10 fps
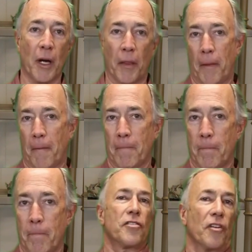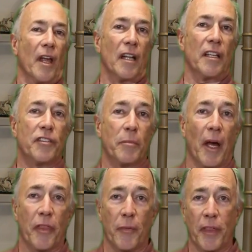a month. So that leaves
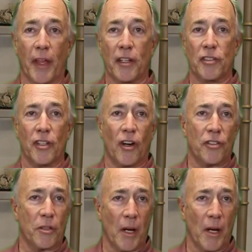about $3,000